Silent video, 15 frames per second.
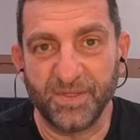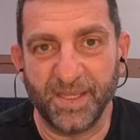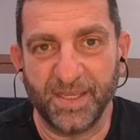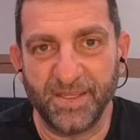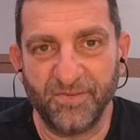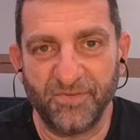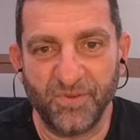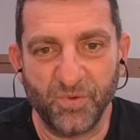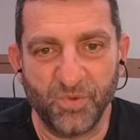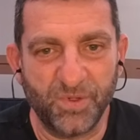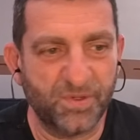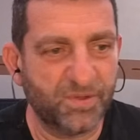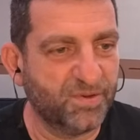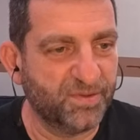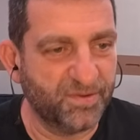And if you
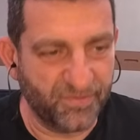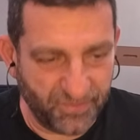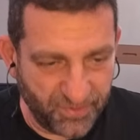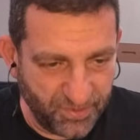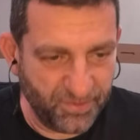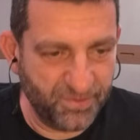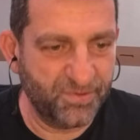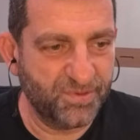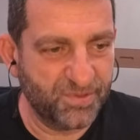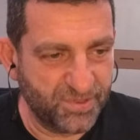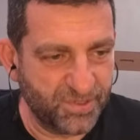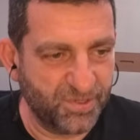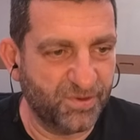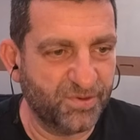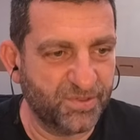work on a few
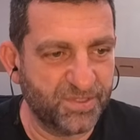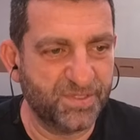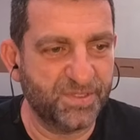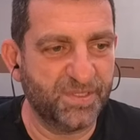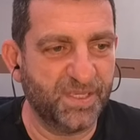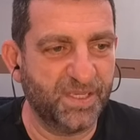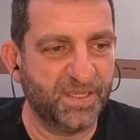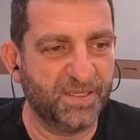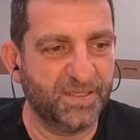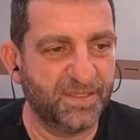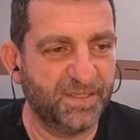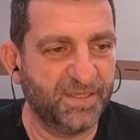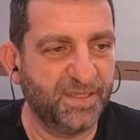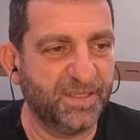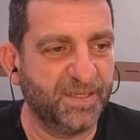songs
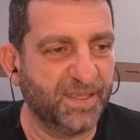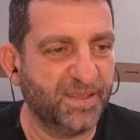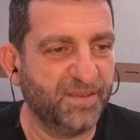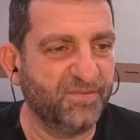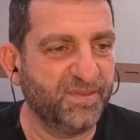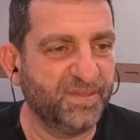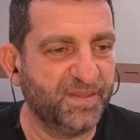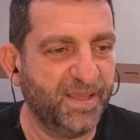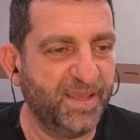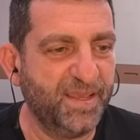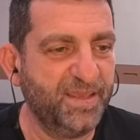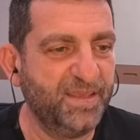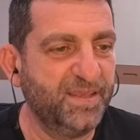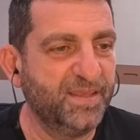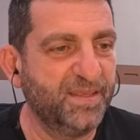in a given
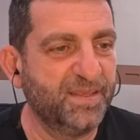day,